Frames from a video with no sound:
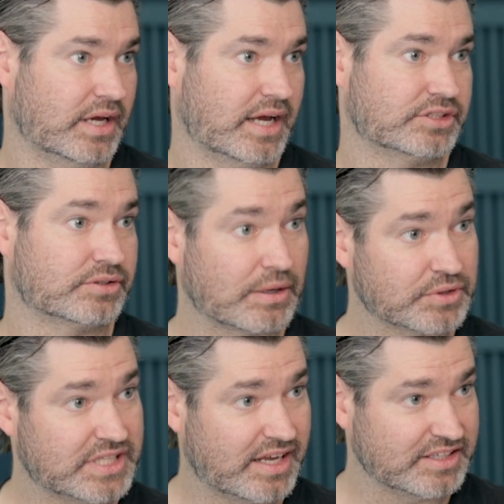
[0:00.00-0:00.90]
And so now
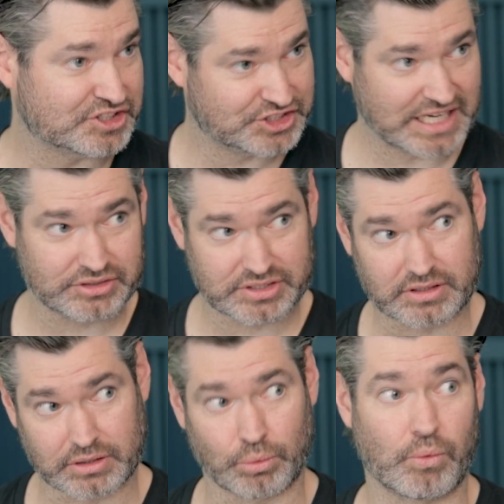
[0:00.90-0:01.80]
we're taking cells at
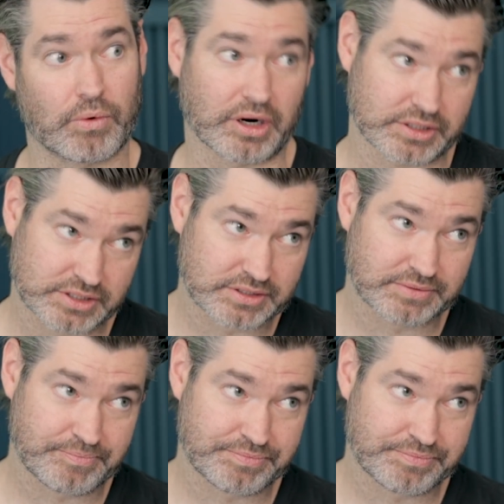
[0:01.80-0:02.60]
their worst